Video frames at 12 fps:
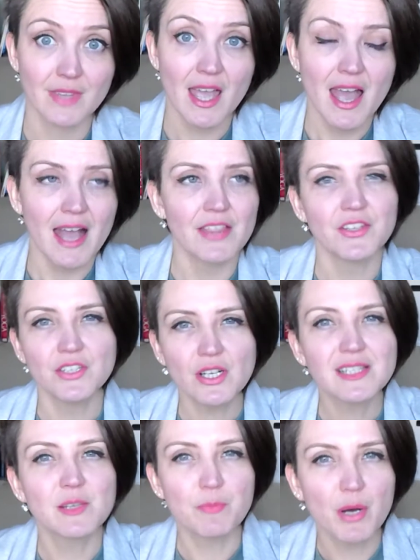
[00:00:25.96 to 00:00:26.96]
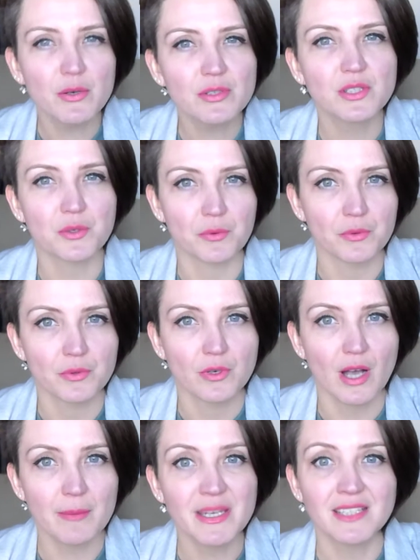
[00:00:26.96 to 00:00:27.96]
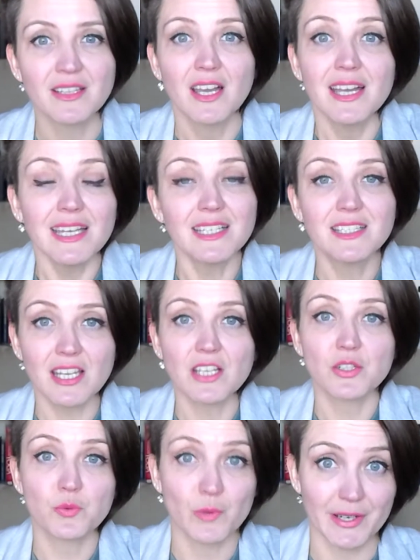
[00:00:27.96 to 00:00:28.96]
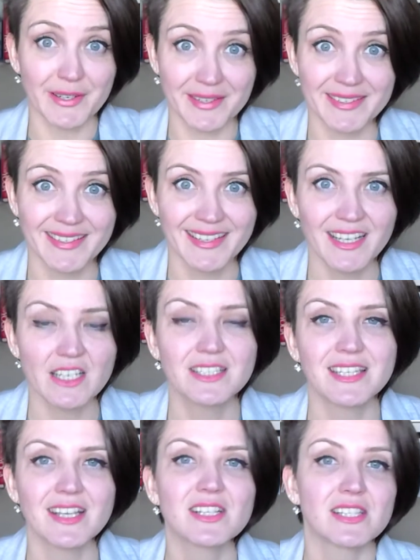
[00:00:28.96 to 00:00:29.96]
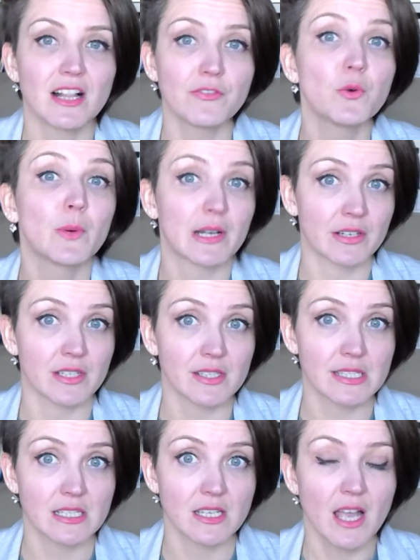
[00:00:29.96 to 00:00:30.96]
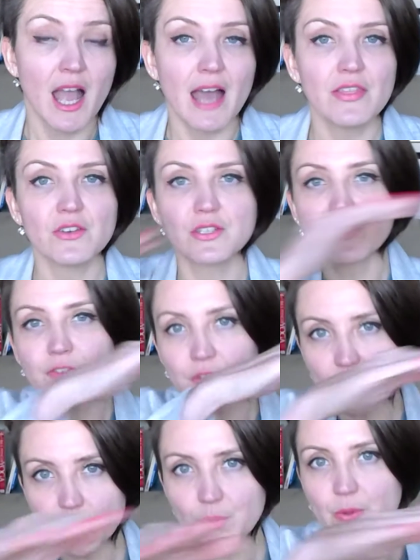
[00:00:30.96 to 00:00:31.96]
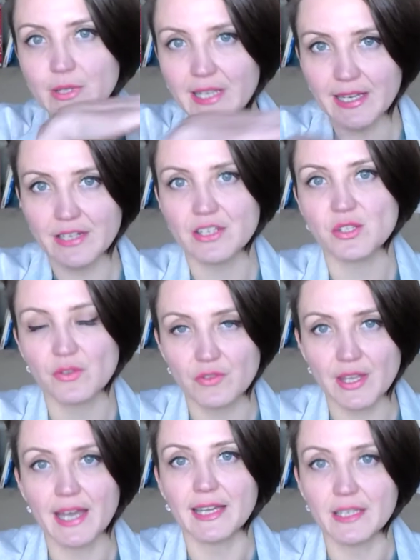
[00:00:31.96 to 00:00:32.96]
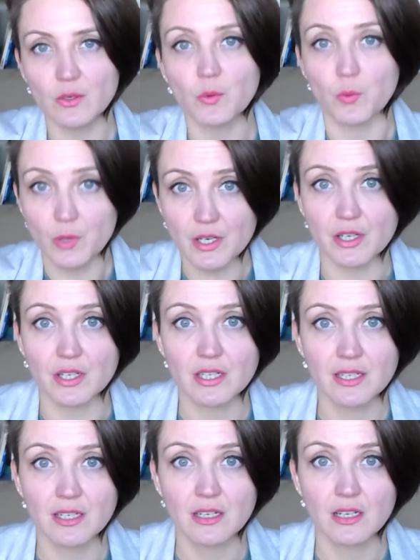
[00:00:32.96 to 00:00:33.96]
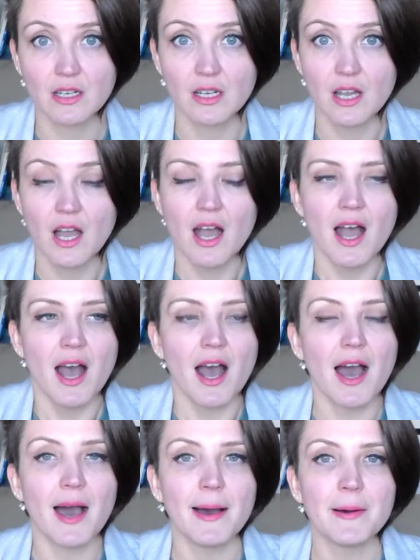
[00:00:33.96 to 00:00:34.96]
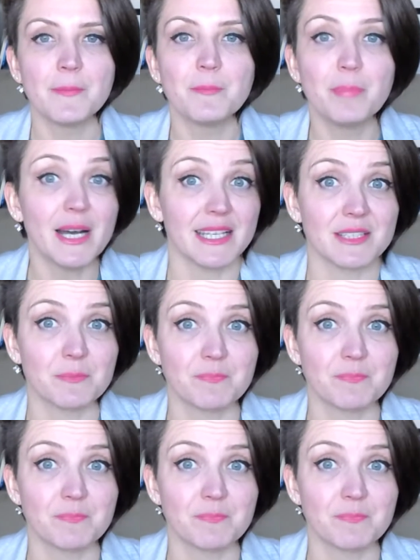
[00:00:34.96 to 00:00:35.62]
And they're not supposed to. I mean, it takes work. It takes self-awareness, and there's a few layers of that work. But